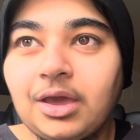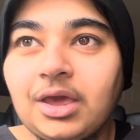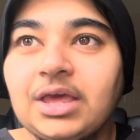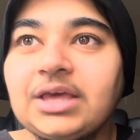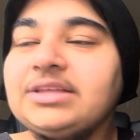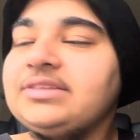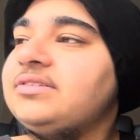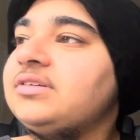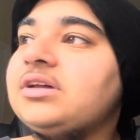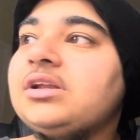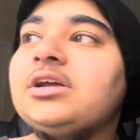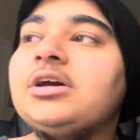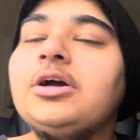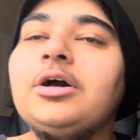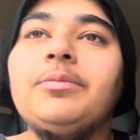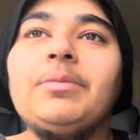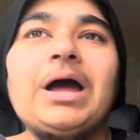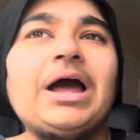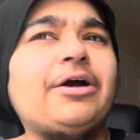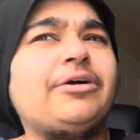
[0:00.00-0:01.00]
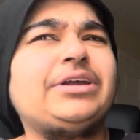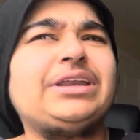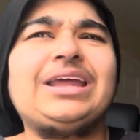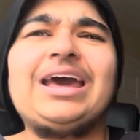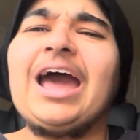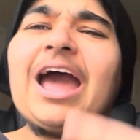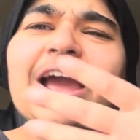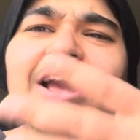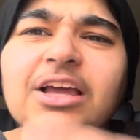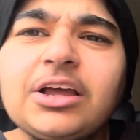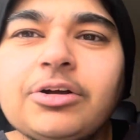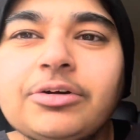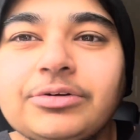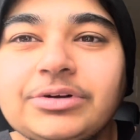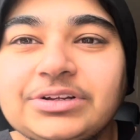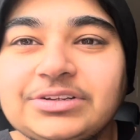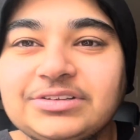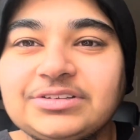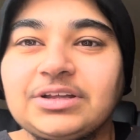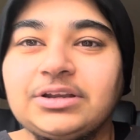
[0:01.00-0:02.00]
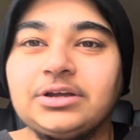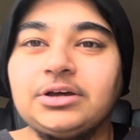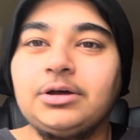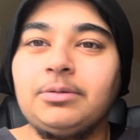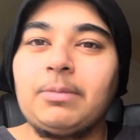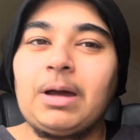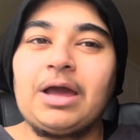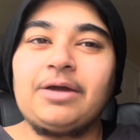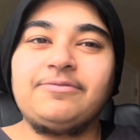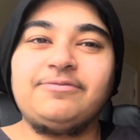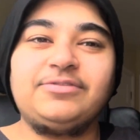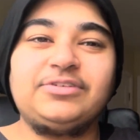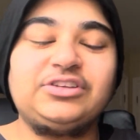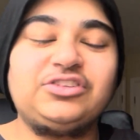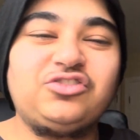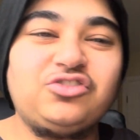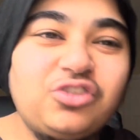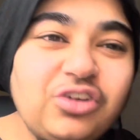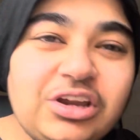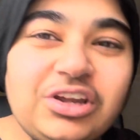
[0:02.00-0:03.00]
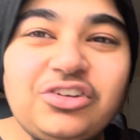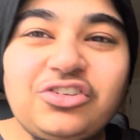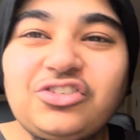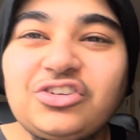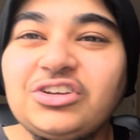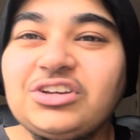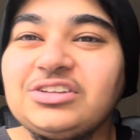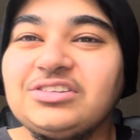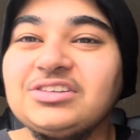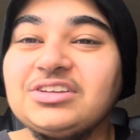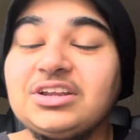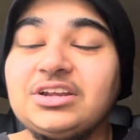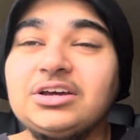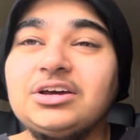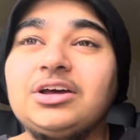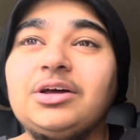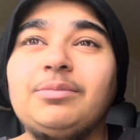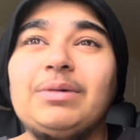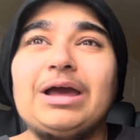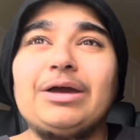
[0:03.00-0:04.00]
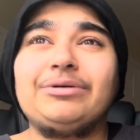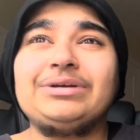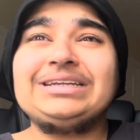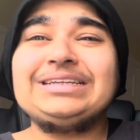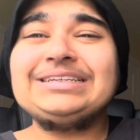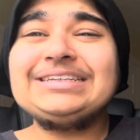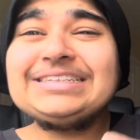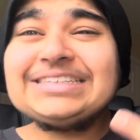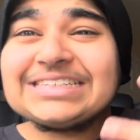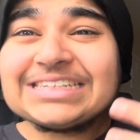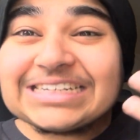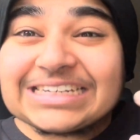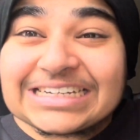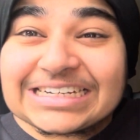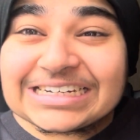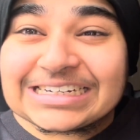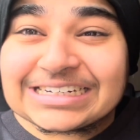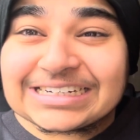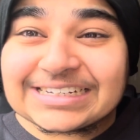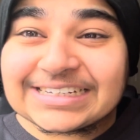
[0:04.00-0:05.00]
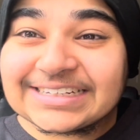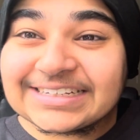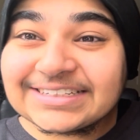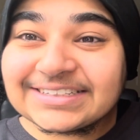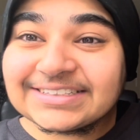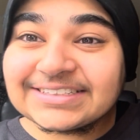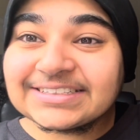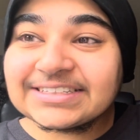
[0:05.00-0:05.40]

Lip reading: It's gonna come out in anger, it's gonna come out in frustration, it's gonna come out in tears.